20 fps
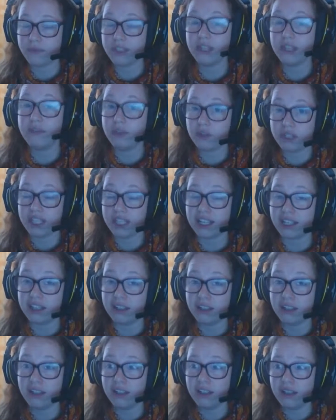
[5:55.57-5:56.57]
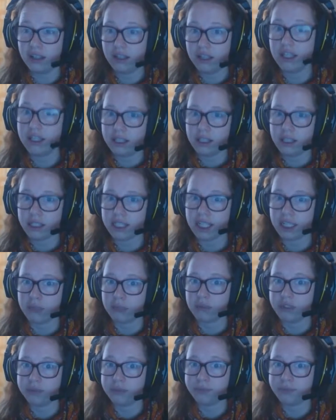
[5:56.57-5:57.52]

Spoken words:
if you see it, it's understandable.